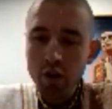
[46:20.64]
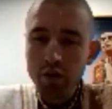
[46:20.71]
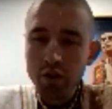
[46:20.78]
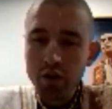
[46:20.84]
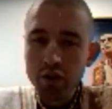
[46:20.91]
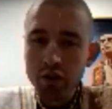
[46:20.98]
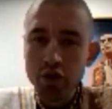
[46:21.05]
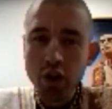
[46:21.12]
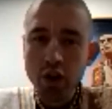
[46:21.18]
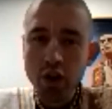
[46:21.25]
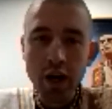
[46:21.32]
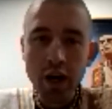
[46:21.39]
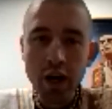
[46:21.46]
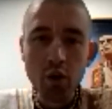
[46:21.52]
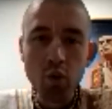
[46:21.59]
of this
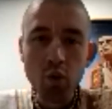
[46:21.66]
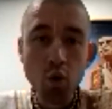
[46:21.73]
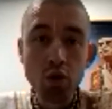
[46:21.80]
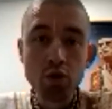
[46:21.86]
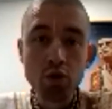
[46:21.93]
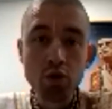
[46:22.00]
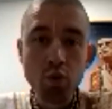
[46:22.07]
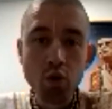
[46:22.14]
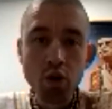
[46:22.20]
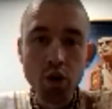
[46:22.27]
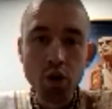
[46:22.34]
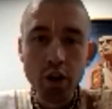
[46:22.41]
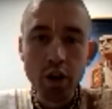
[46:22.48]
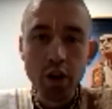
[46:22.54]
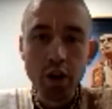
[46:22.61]
giant world
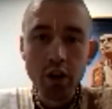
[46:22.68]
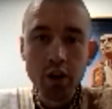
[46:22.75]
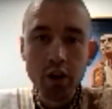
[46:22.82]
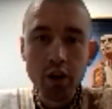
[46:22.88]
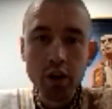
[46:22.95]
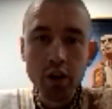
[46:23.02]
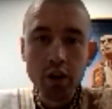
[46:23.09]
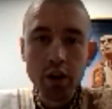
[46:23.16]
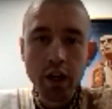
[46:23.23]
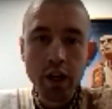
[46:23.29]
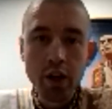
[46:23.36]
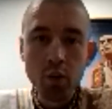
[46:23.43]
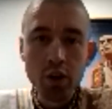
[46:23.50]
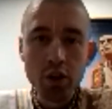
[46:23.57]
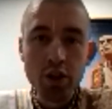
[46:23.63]
war
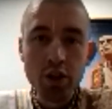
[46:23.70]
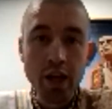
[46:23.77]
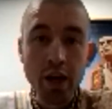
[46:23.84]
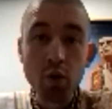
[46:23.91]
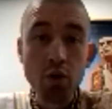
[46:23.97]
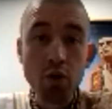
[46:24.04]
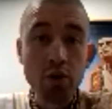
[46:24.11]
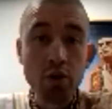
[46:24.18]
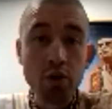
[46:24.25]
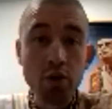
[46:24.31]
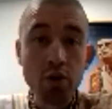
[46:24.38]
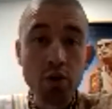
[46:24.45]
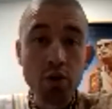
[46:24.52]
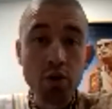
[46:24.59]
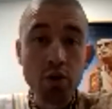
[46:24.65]
in which they were
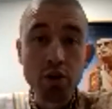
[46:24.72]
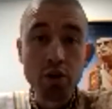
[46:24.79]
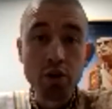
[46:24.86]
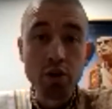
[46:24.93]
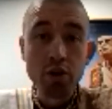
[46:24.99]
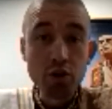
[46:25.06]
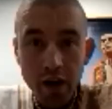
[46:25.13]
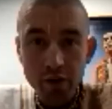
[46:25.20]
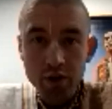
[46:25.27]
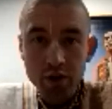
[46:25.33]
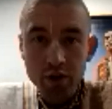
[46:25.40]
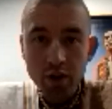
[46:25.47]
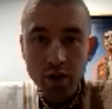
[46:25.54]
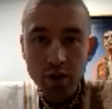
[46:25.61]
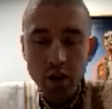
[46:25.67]
the
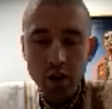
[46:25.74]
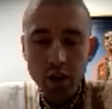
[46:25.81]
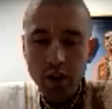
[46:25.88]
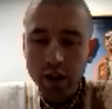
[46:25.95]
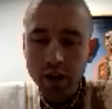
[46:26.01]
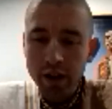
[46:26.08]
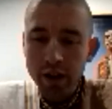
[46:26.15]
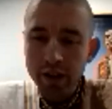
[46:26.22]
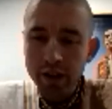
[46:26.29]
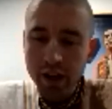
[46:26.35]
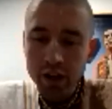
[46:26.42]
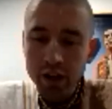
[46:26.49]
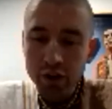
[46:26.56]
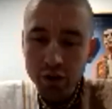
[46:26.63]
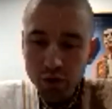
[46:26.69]

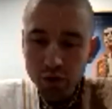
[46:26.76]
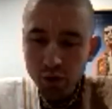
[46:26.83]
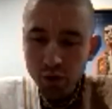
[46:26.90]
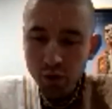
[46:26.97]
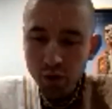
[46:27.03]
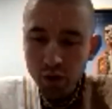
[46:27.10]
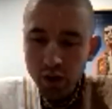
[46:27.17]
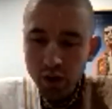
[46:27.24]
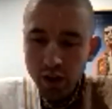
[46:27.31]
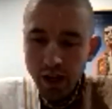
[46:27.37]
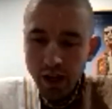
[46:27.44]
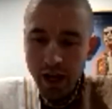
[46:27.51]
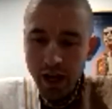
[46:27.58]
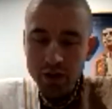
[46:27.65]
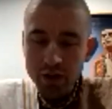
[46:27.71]
survivors, and that
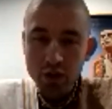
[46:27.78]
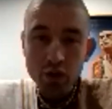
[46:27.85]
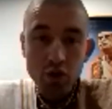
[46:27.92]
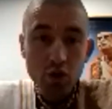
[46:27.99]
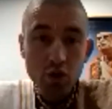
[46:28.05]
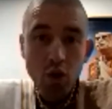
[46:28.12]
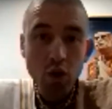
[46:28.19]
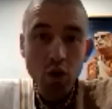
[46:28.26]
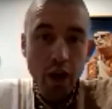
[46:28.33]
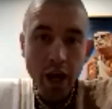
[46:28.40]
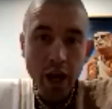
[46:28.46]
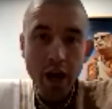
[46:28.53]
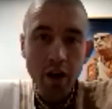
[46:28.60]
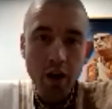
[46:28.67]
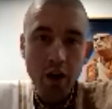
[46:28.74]
you, as the
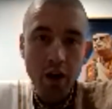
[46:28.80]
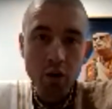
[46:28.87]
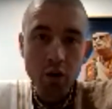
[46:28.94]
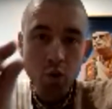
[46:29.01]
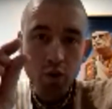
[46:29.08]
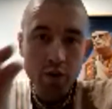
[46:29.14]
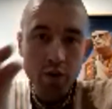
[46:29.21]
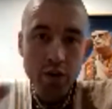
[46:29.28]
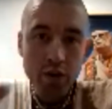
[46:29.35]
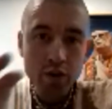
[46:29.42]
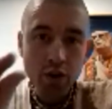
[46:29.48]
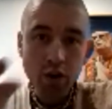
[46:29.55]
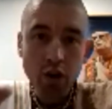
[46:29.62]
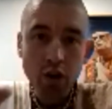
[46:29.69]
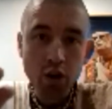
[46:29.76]
sole heir, were
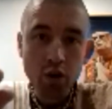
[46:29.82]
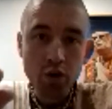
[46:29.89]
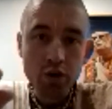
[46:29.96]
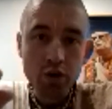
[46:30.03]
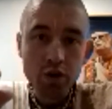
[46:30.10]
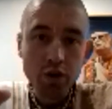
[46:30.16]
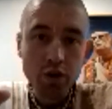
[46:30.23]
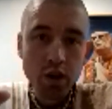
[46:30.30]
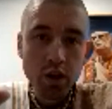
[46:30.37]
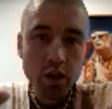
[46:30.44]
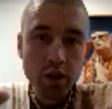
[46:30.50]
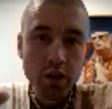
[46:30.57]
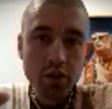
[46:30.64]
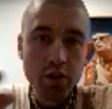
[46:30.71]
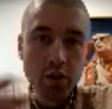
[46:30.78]
this
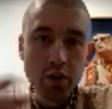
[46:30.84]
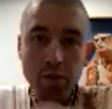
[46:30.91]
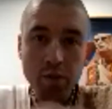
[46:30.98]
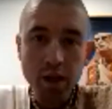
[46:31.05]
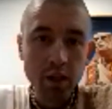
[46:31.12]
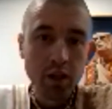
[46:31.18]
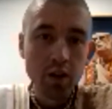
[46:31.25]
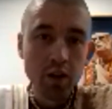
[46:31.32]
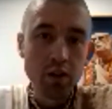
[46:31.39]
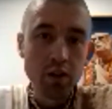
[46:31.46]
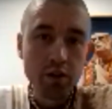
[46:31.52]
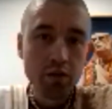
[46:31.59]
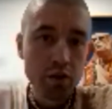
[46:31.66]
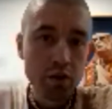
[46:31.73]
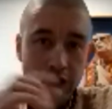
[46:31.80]
close to
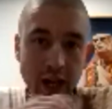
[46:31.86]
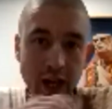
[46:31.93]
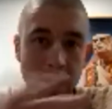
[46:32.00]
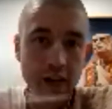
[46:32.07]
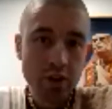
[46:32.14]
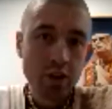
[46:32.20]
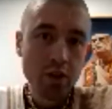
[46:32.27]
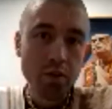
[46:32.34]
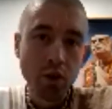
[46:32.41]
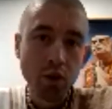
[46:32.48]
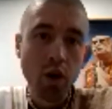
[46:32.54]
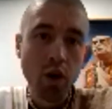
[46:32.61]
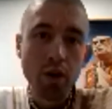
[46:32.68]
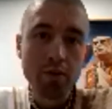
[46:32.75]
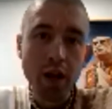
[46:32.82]
the dynasty being
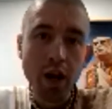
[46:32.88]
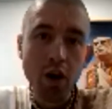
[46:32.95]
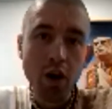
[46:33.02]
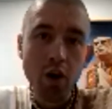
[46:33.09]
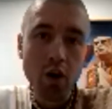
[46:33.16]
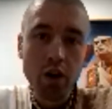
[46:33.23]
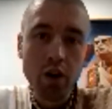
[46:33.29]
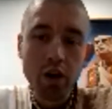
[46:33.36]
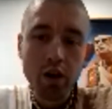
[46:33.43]
wiped out,